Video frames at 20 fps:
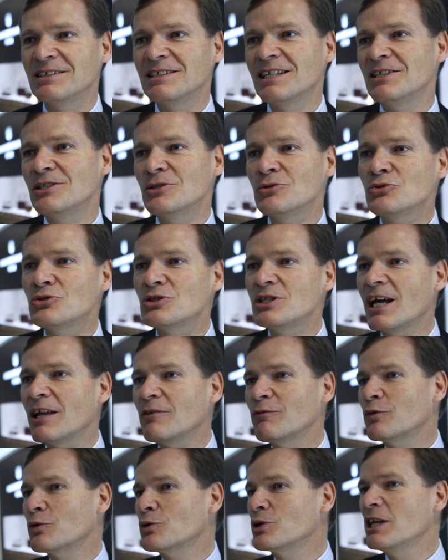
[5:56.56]
they use
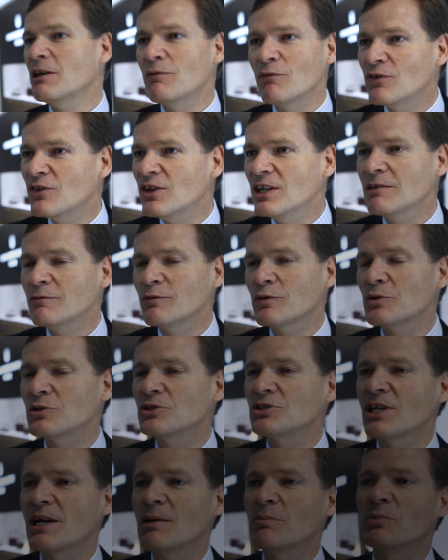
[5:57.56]
that for gifting,
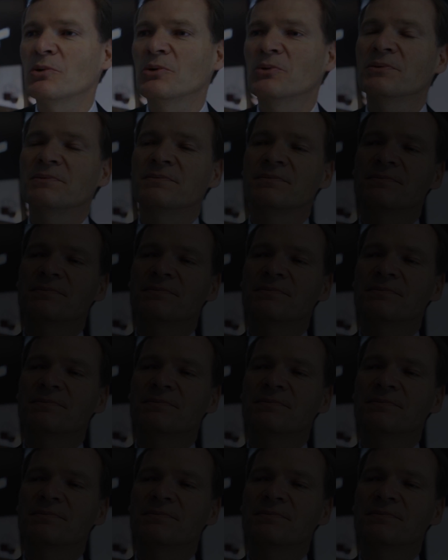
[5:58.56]
for example.